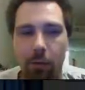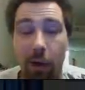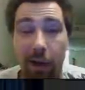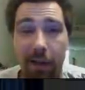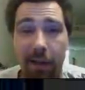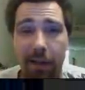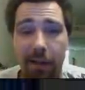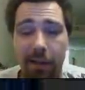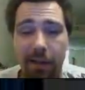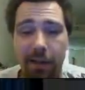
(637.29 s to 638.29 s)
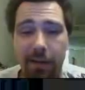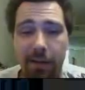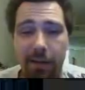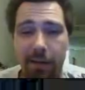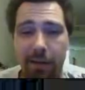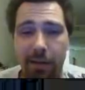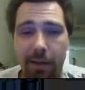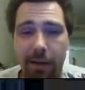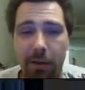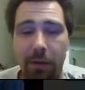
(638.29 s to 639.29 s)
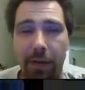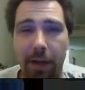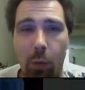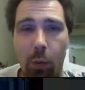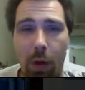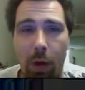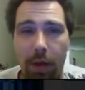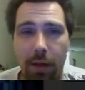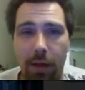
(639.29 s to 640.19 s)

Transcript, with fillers: Run. I don't even like walking.